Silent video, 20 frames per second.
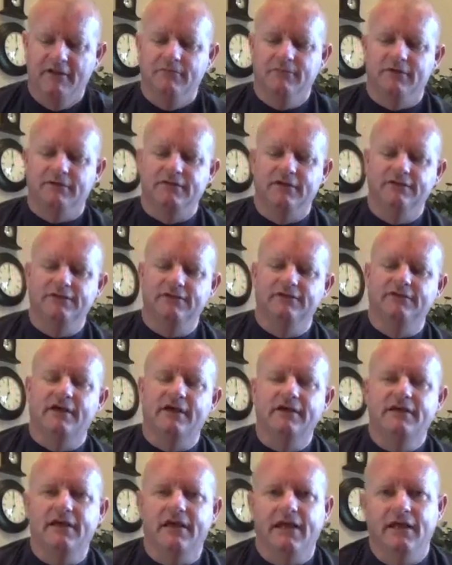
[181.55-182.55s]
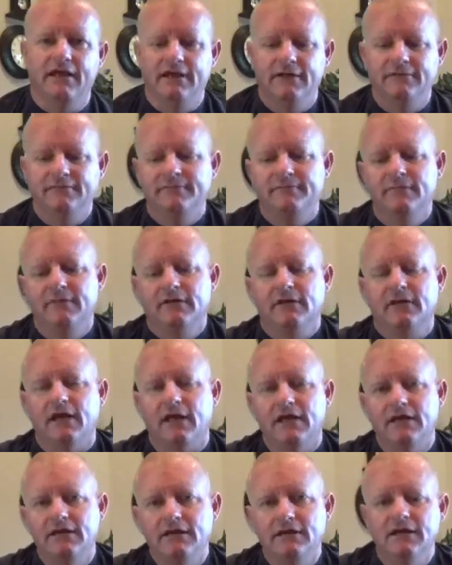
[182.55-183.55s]
But this is a Canon
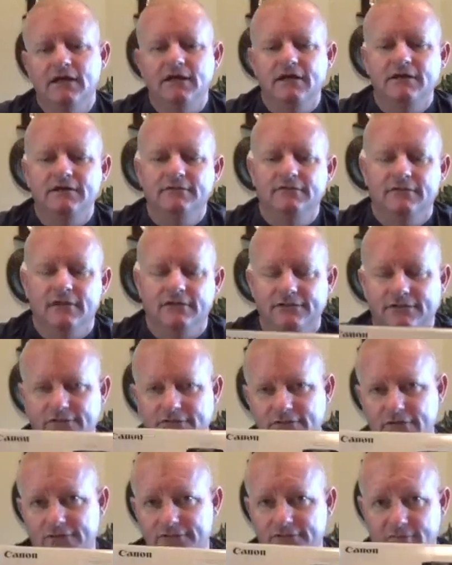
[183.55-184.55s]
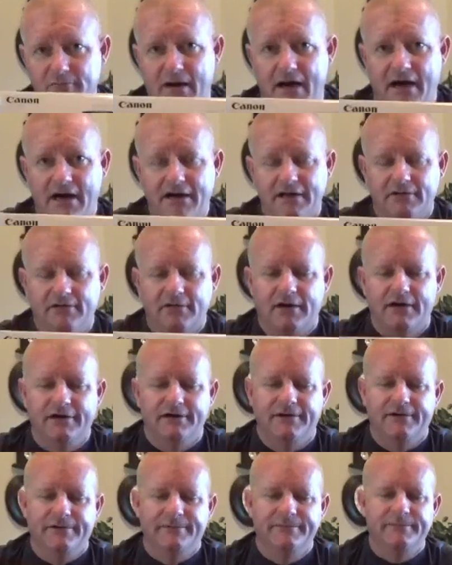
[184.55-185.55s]
80D. This is just the body right
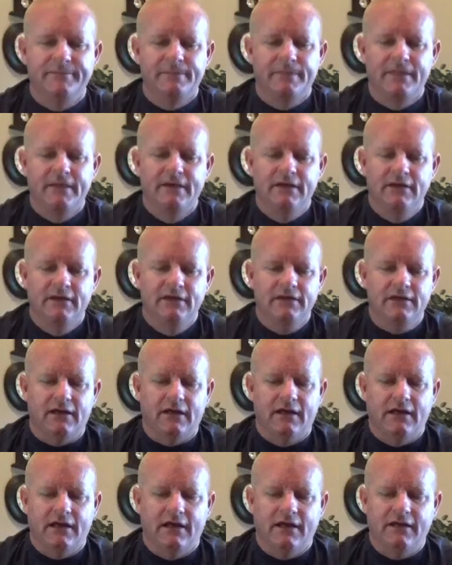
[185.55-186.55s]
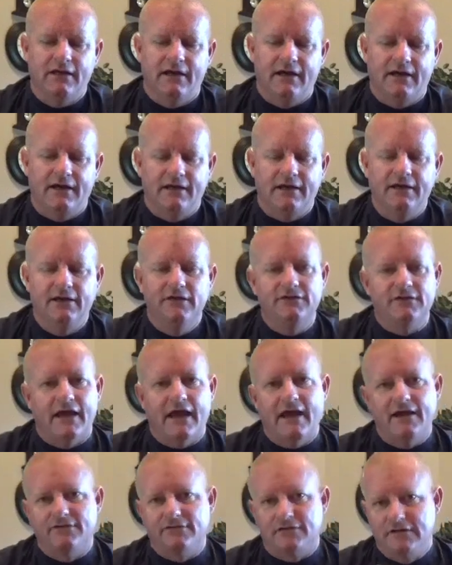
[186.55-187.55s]
here. And it's
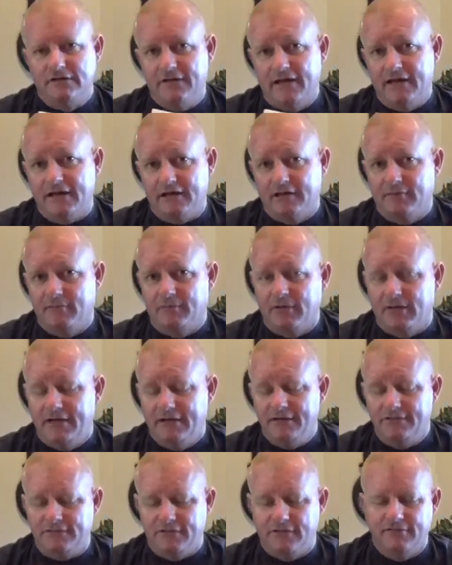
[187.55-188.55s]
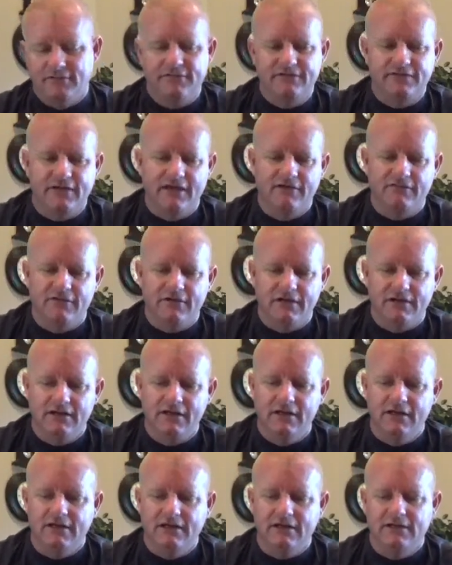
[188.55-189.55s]
actually taking the place of a
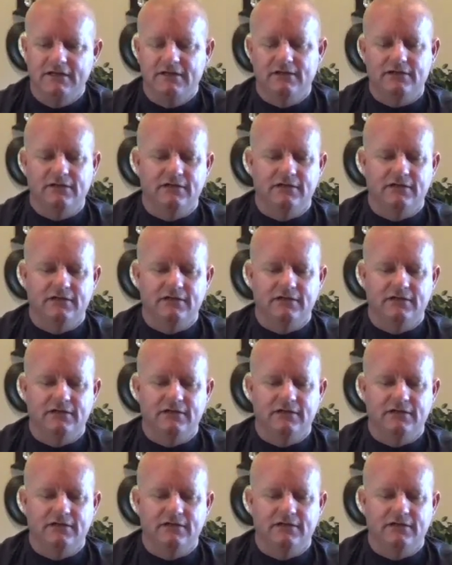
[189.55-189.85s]
70D.